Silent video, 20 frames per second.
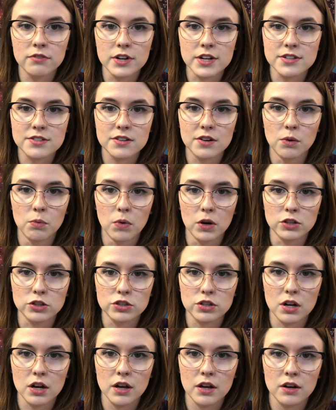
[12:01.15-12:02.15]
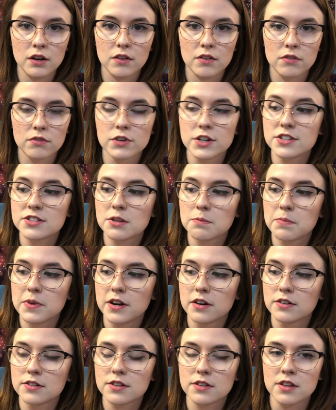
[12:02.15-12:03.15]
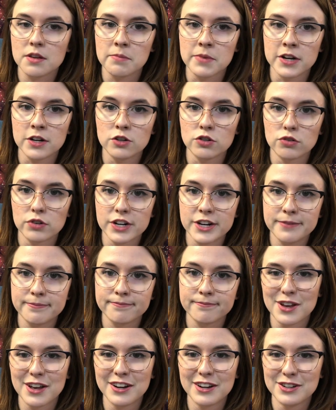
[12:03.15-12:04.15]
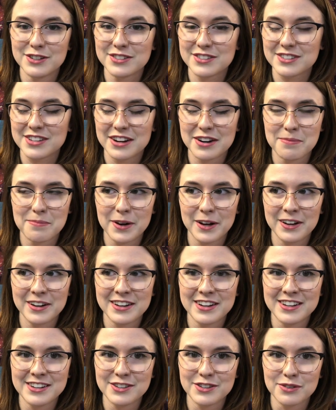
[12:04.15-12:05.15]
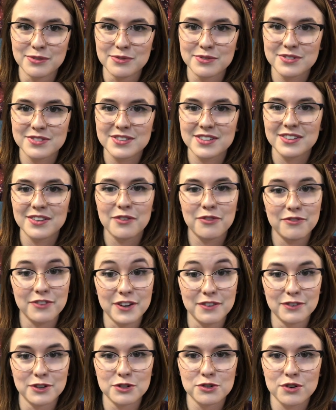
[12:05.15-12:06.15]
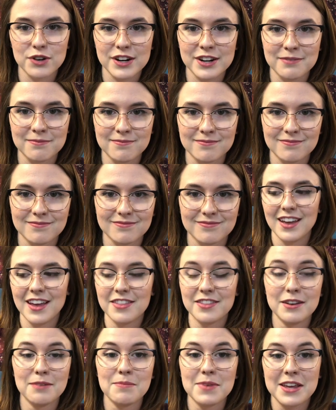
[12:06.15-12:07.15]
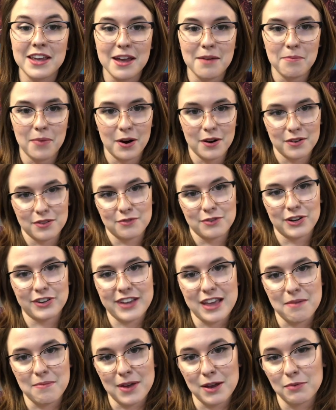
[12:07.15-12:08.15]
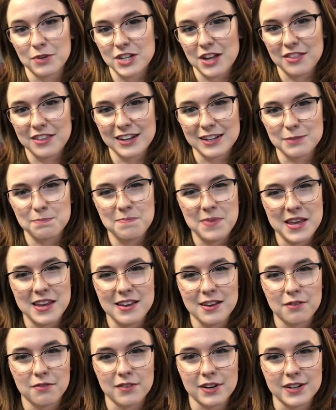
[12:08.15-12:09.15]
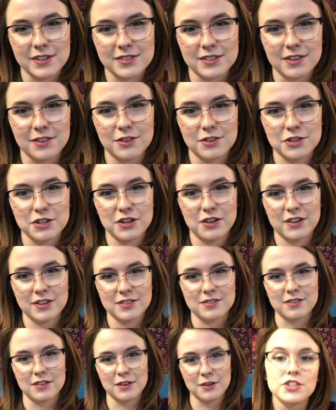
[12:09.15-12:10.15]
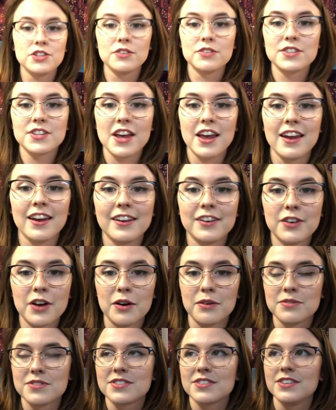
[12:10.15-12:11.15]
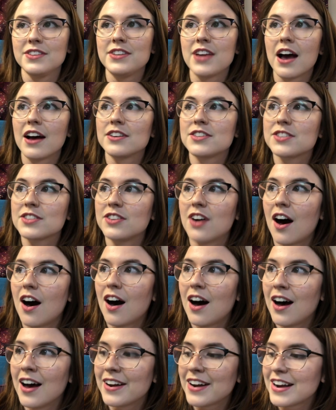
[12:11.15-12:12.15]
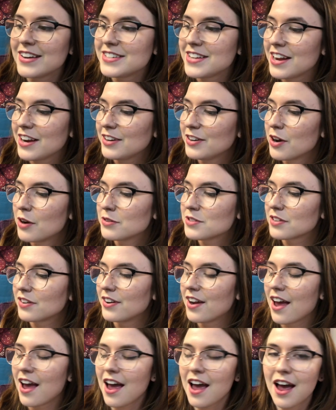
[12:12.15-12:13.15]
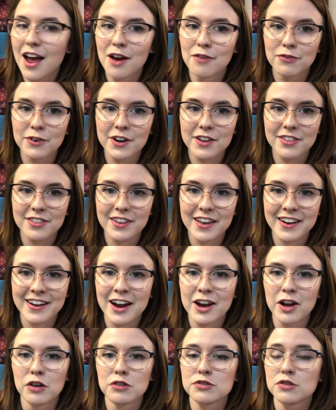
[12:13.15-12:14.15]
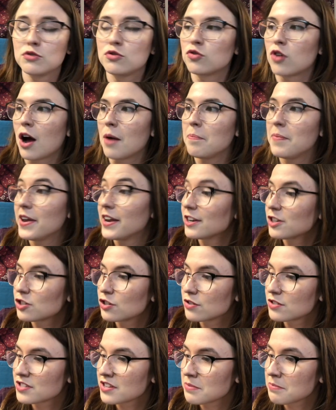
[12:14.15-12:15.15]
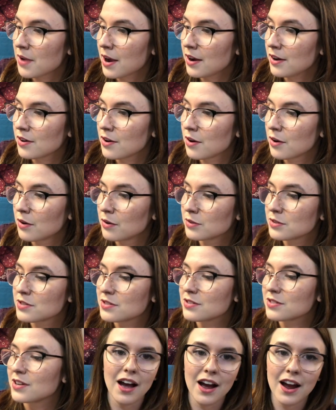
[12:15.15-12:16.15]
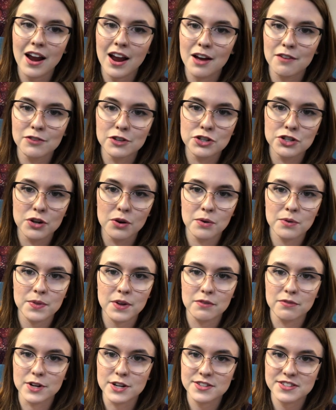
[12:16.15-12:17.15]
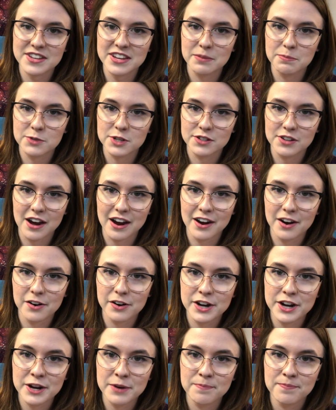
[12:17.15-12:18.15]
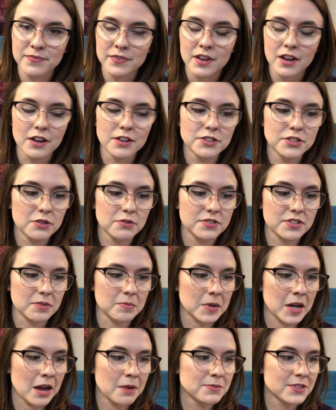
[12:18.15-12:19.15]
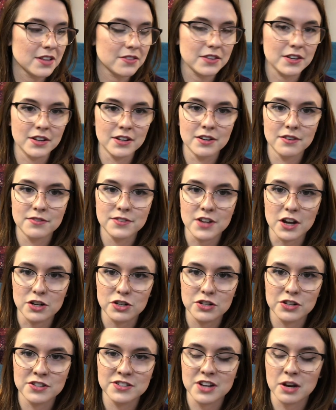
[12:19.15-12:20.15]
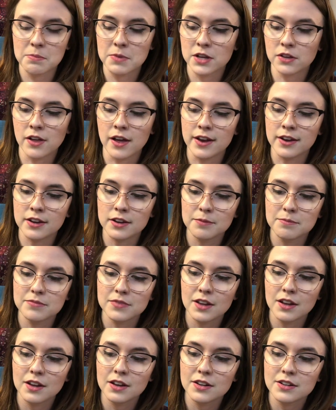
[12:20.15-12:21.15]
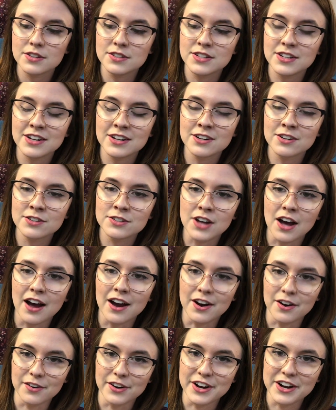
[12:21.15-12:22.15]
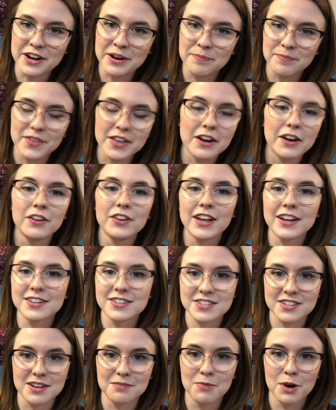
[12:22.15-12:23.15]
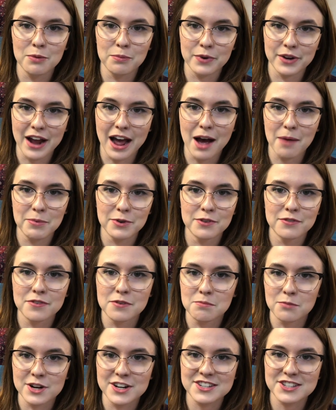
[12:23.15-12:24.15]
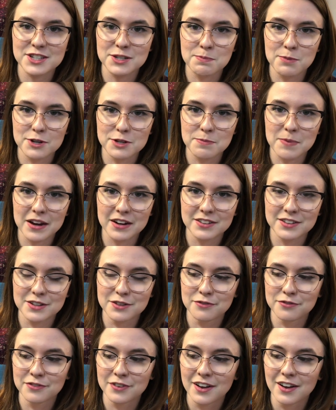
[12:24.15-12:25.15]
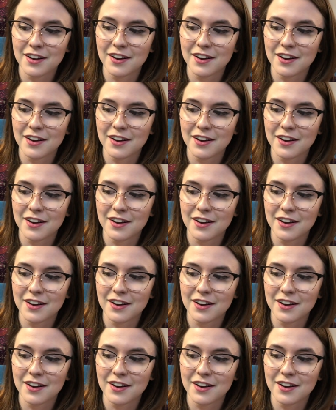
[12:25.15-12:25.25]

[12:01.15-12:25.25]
Reese in a one-shot. Reese appeared to them in a dream, in a Cinnabon-induced fever dream, and then became part of the real campaign, which I think is peak Reese energy, honestly. Do you take notes? Yes, God, I take notes on everything. I also draw pictures in my notes. I have a joke that Reese keeps a diary, and so sometimes at the end of sessions, I'll be like, "Dear diary," and I'll like sum up what happened from Reese's perspective.